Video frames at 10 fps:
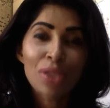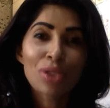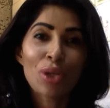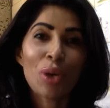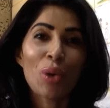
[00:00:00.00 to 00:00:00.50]

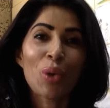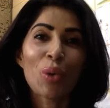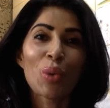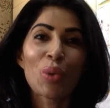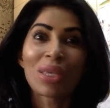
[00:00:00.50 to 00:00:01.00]

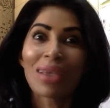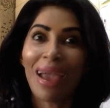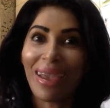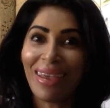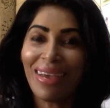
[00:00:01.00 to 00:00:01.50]
so
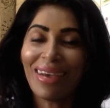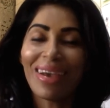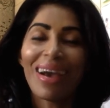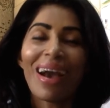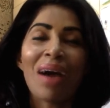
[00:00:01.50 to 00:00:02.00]
yay.
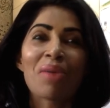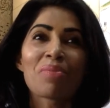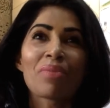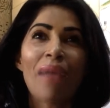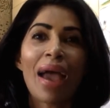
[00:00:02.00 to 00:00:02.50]

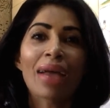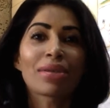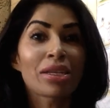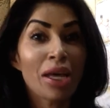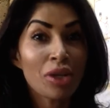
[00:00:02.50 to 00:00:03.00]

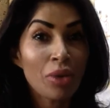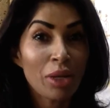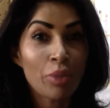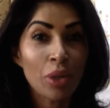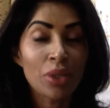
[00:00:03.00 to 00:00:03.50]
And another
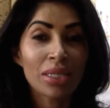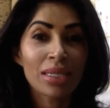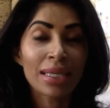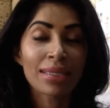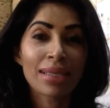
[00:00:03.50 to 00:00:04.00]
great bonus
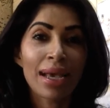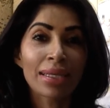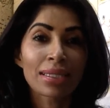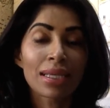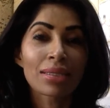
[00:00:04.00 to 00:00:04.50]
is
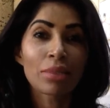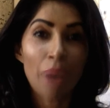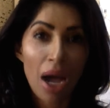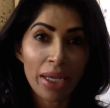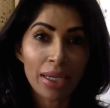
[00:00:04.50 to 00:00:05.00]
that
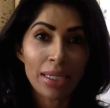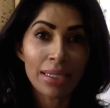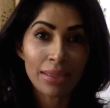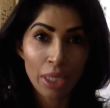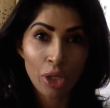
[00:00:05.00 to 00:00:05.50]
Sabaya
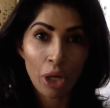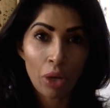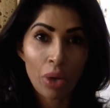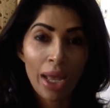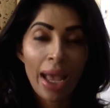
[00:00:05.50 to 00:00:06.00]

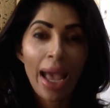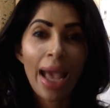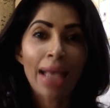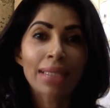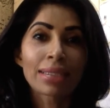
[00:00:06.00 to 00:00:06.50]
Casino
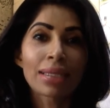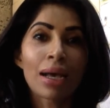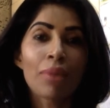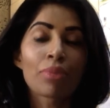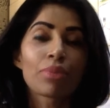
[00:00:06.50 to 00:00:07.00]
has
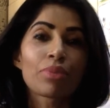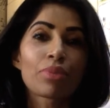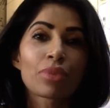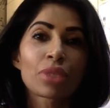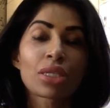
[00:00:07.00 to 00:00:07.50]

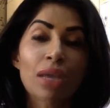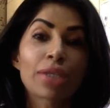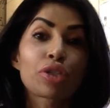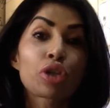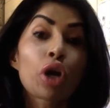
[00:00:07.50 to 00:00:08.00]

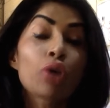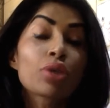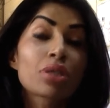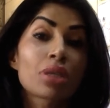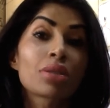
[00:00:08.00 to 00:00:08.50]
decided to
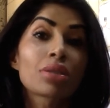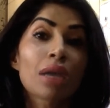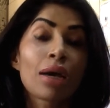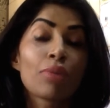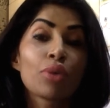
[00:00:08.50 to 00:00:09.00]
host this
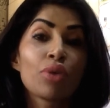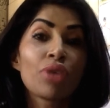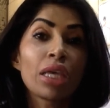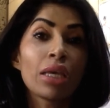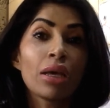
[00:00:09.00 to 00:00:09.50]

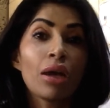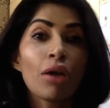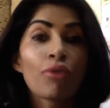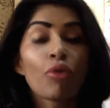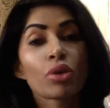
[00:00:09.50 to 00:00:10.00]
movie
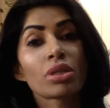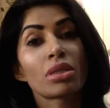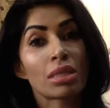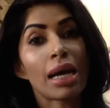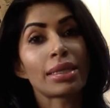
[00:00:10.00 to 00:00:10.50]
for the
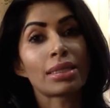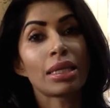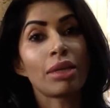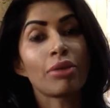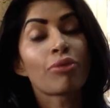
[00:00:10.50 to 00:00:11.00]

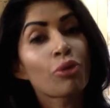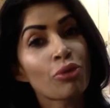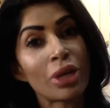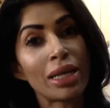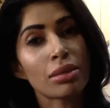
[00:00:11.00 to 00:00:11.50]
society for
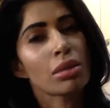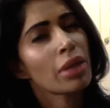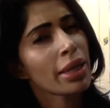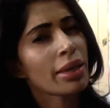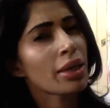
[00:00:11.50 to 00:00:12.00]
free. So
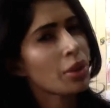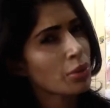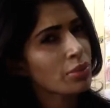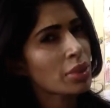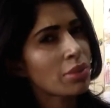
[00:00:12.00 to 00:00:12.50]
thank
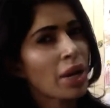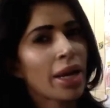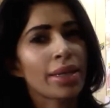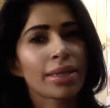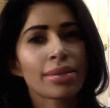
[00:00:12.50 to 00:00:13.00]
you,
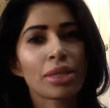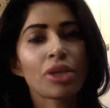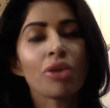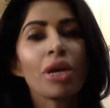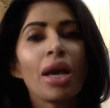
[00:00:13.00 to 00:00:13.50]
Sabaya
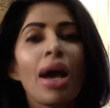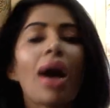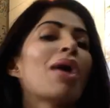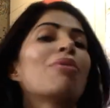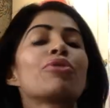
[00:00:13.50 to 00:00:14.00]
Casino,
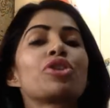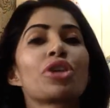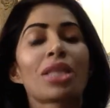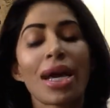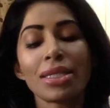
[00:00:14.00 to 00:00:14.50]
for
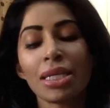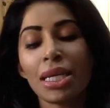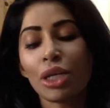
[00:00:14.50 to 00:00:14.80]
doing that.